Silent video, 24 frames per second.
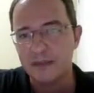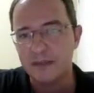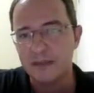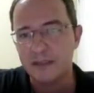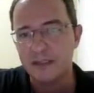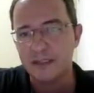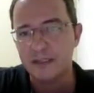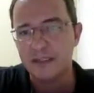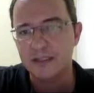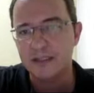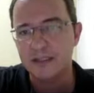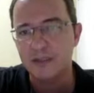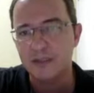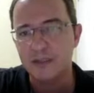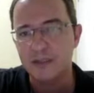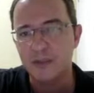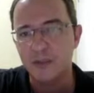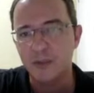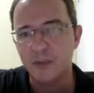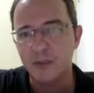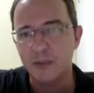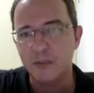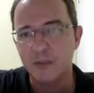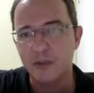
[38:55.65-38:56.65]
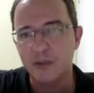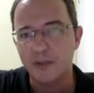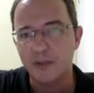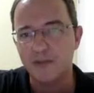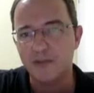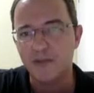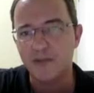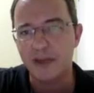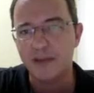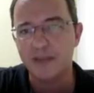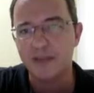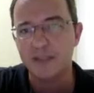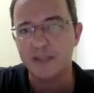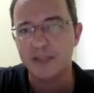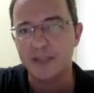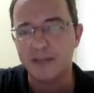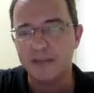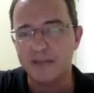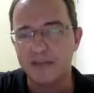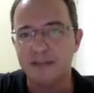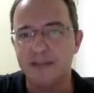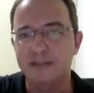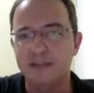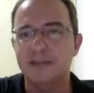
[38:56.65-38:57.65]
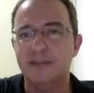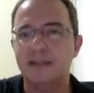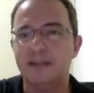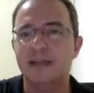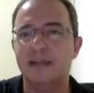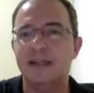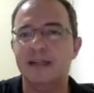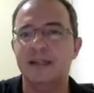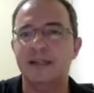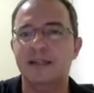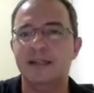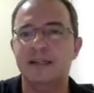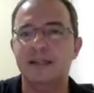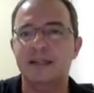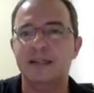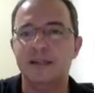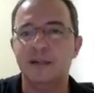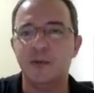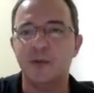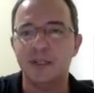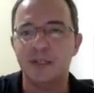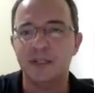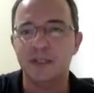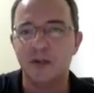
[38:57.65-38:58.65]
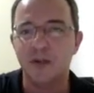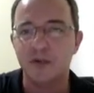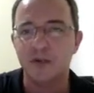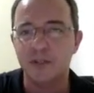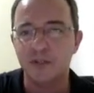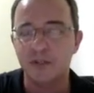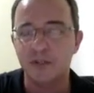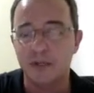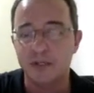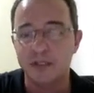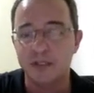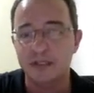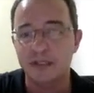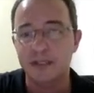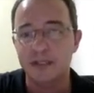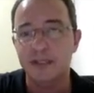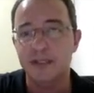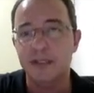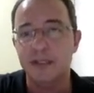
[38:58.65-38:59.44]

in the 3.57 critical disorder.